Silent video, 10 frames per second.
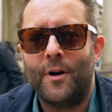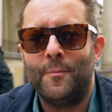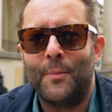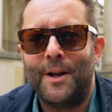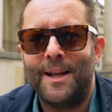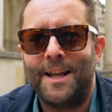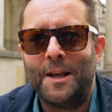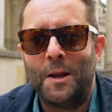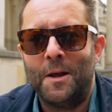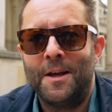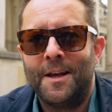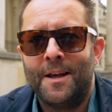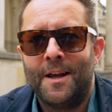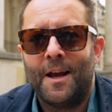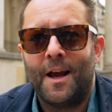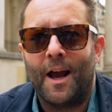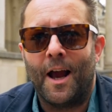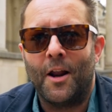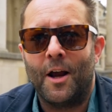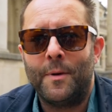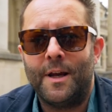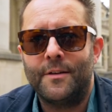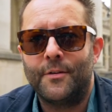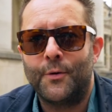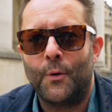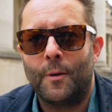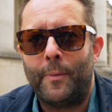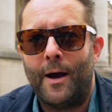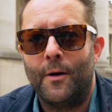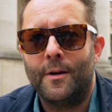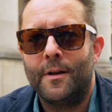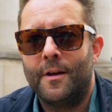we're in Berlin and I'm here to talk about